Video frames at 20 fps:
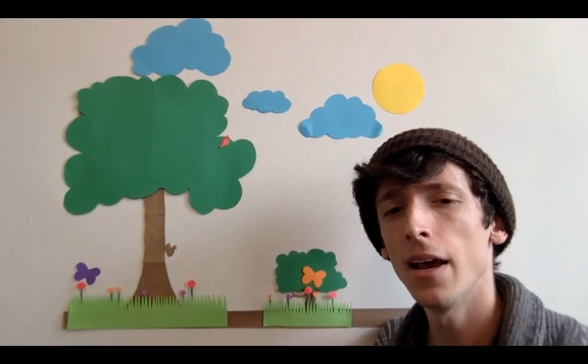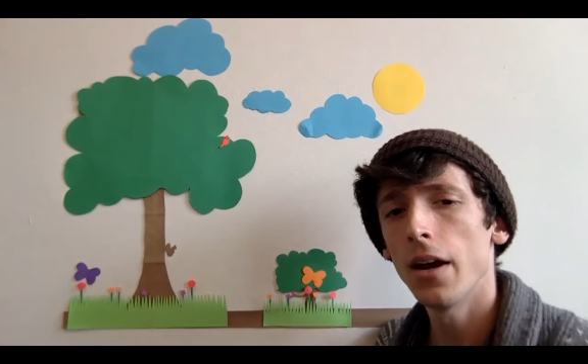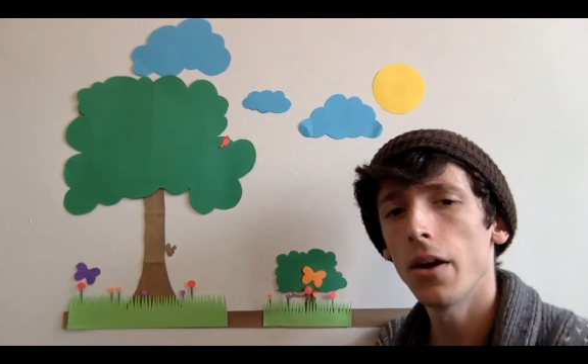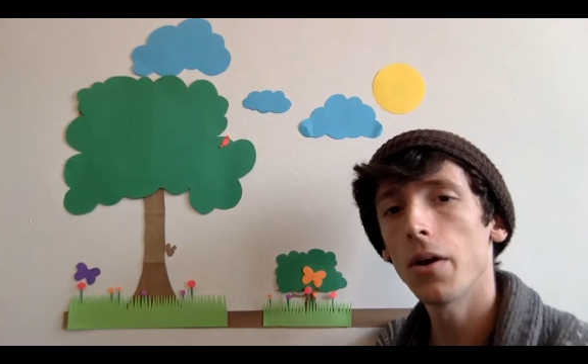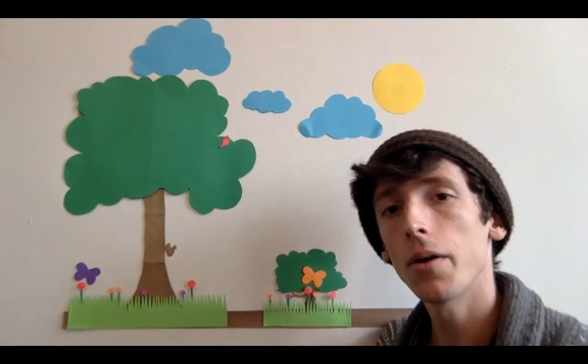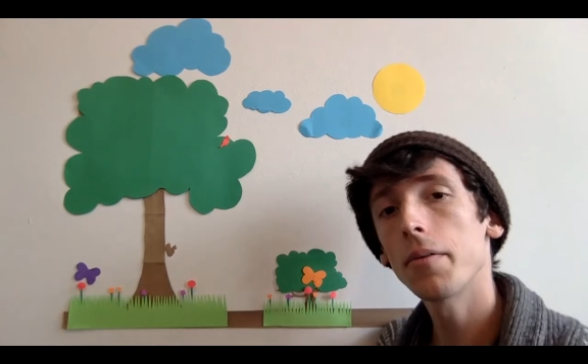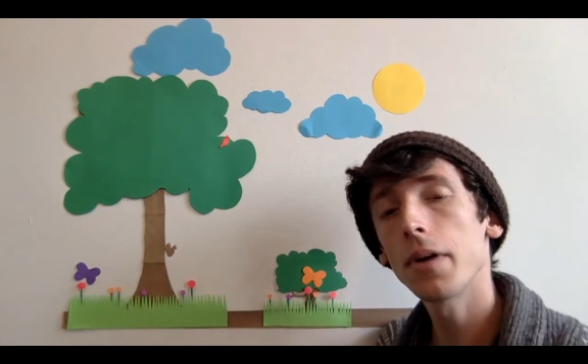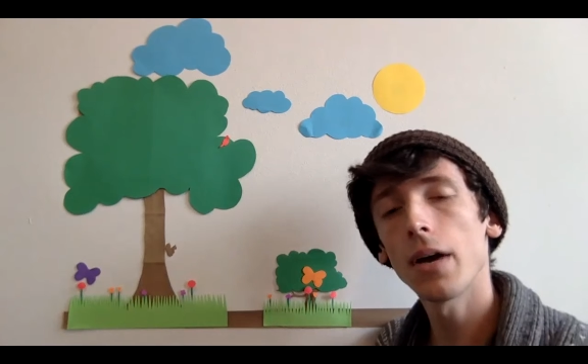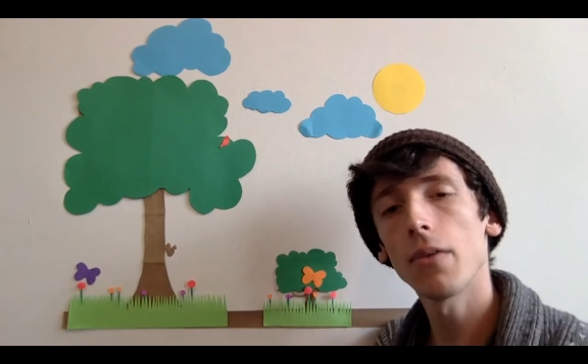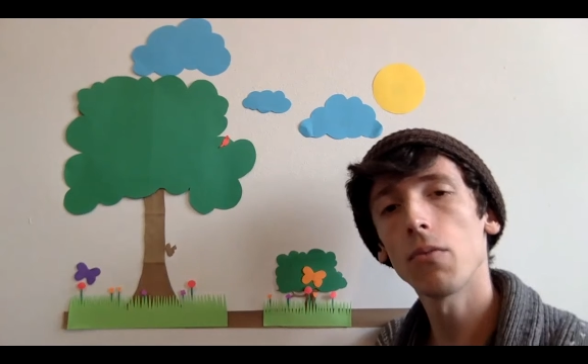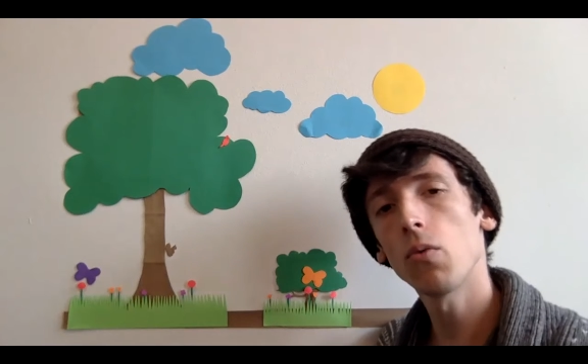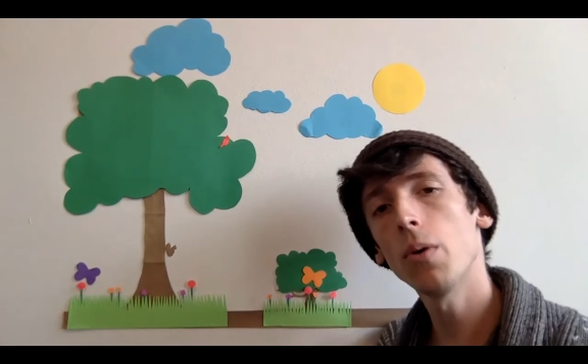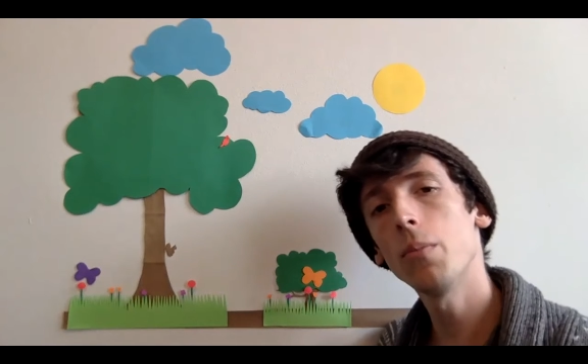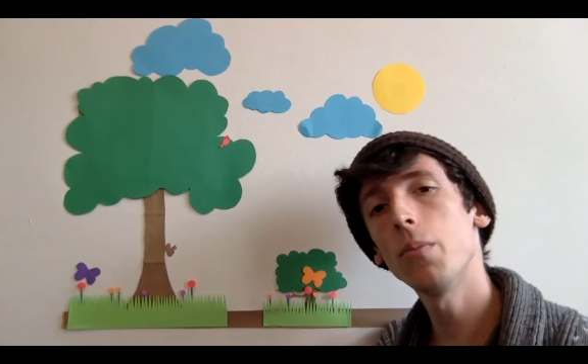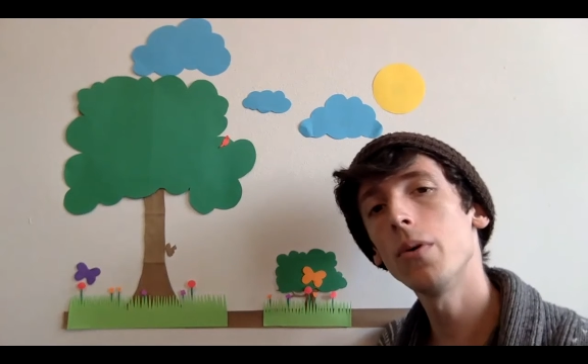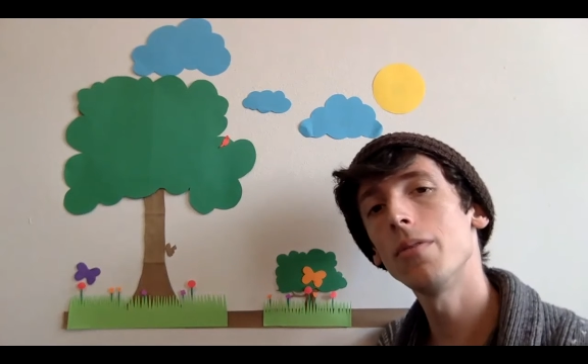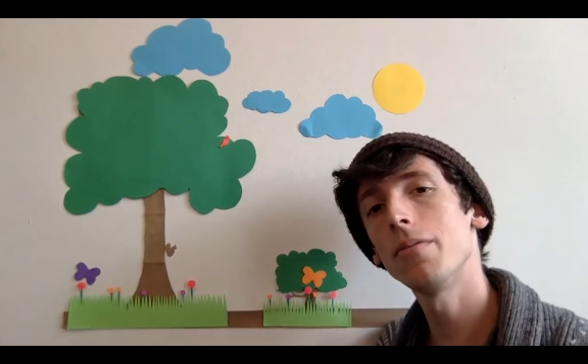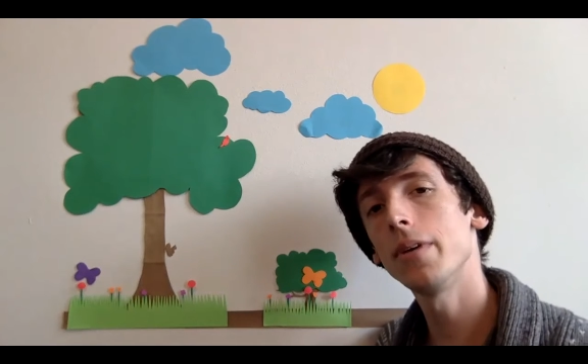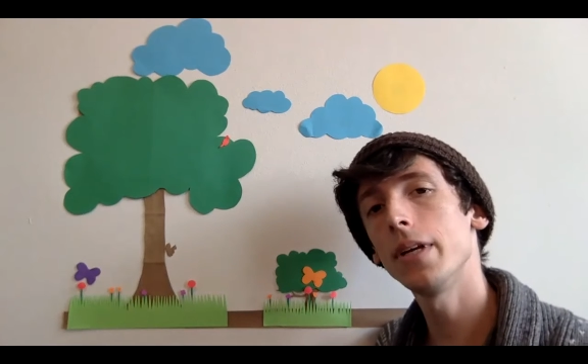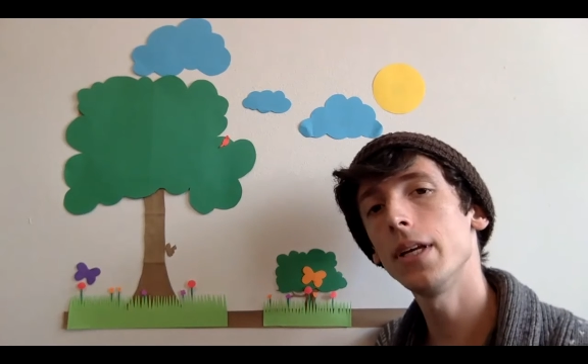Now I've got one
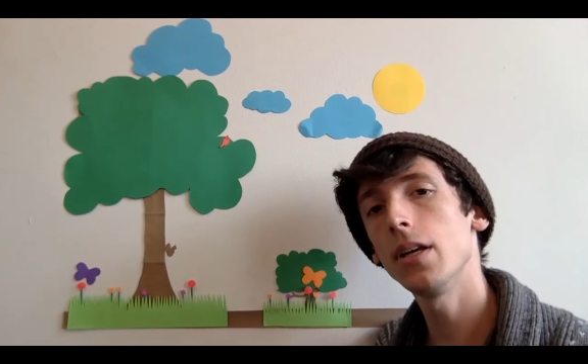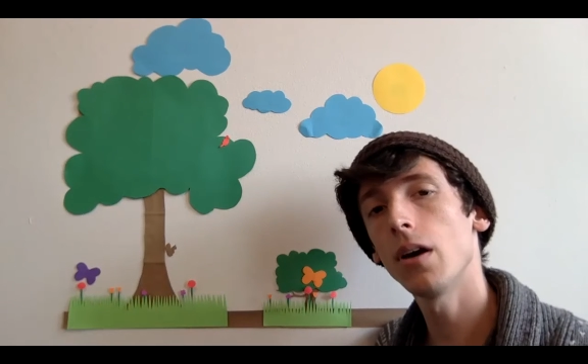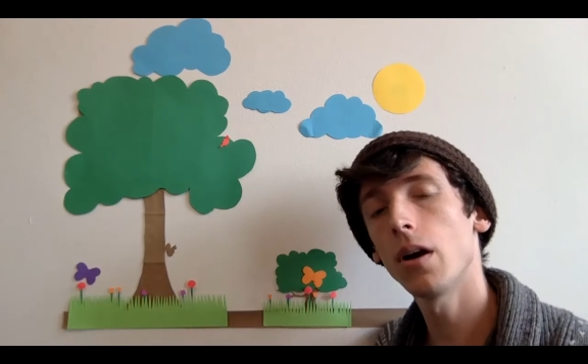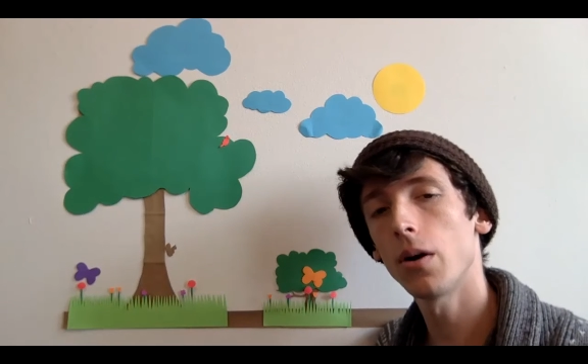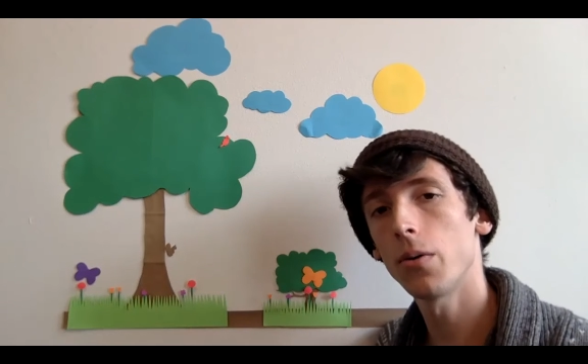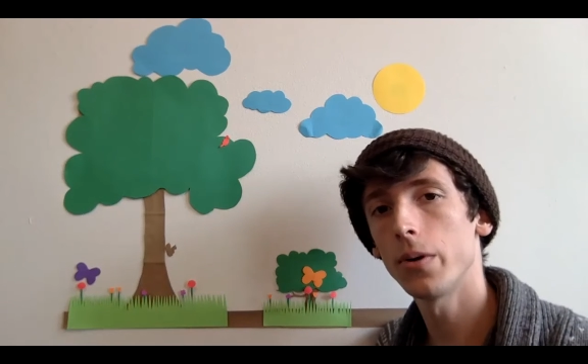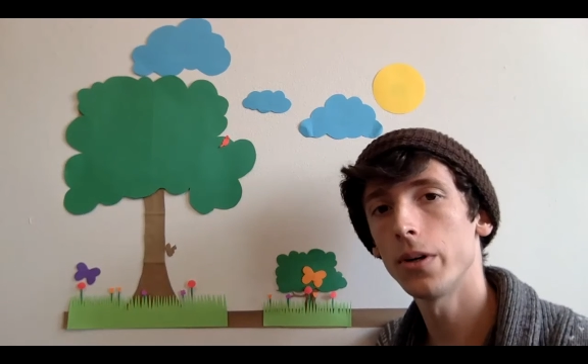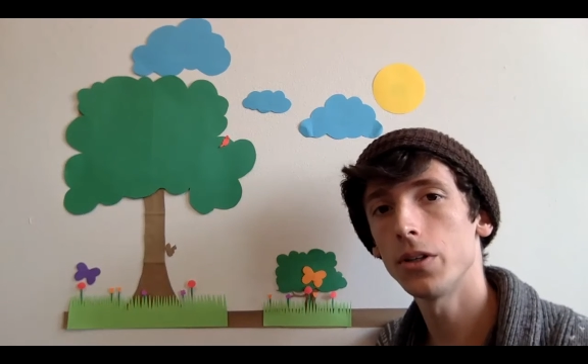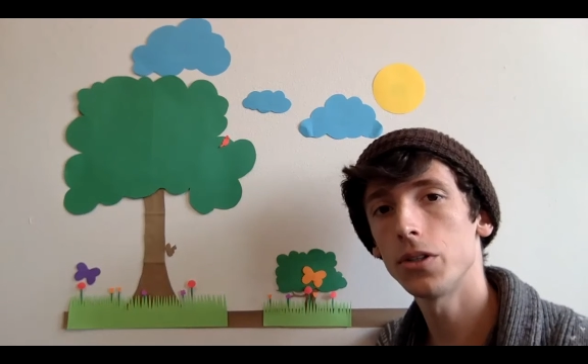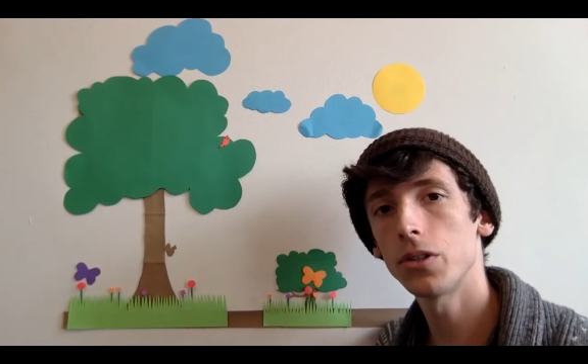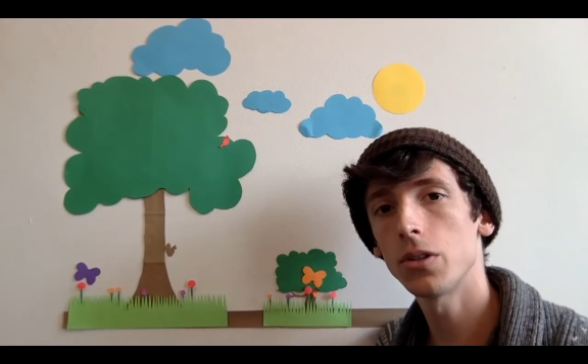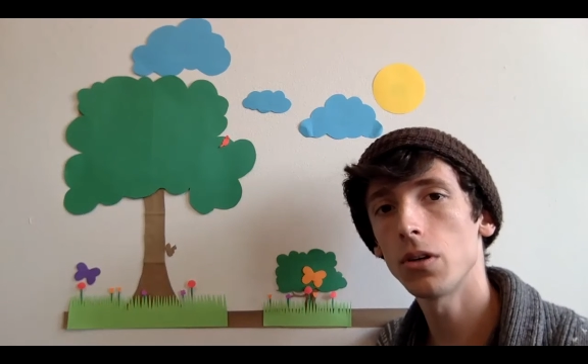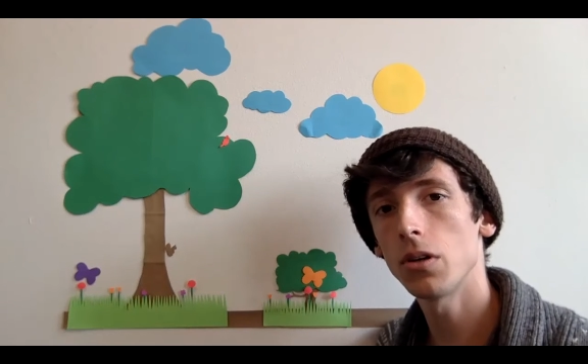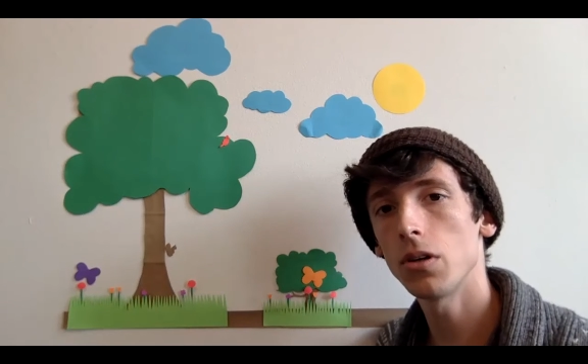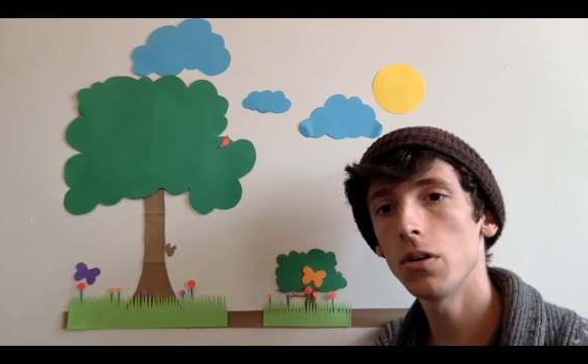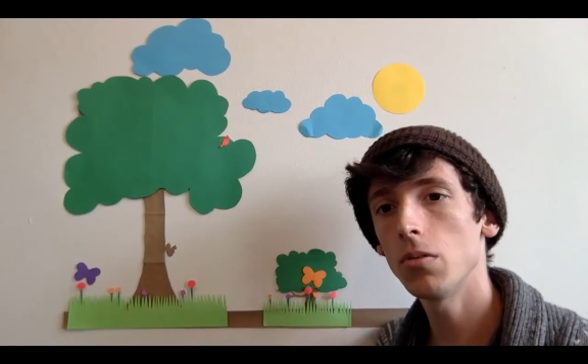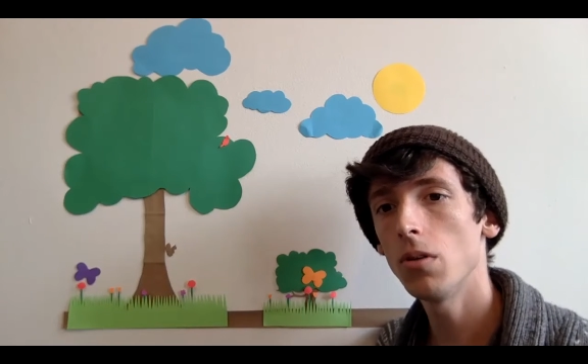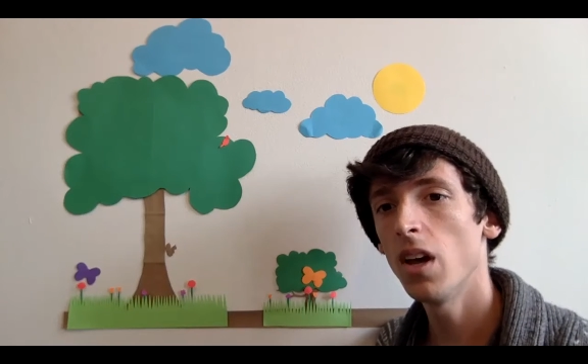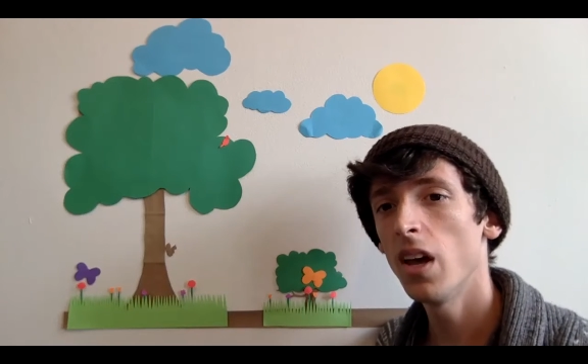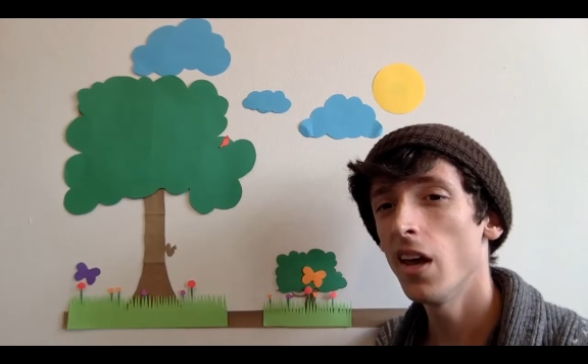more video I want to show
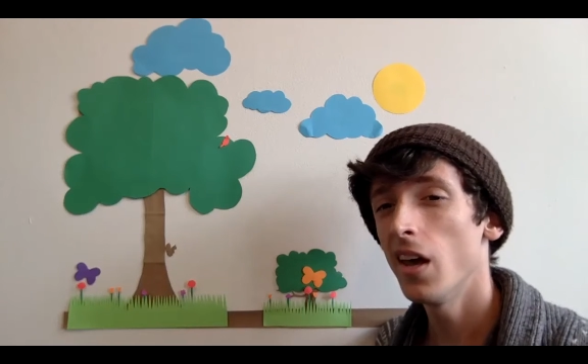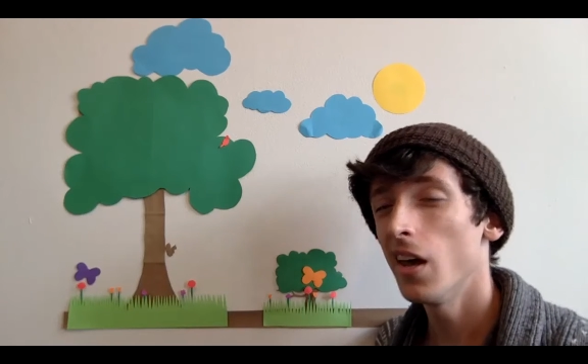you,